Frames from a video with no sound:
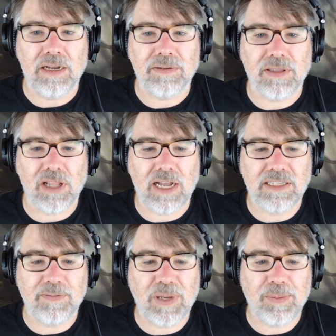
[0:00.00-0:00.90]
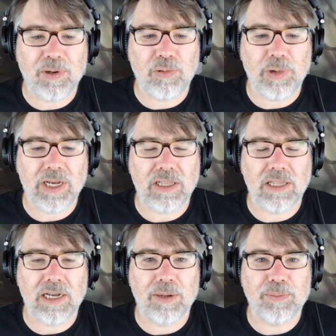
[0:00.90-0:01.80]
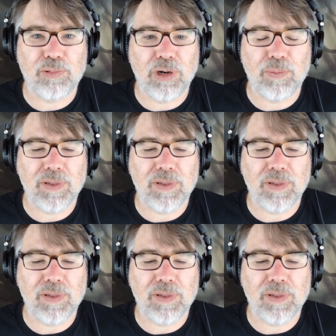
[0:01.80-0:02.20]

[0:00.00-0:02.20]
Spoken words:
Lots of people will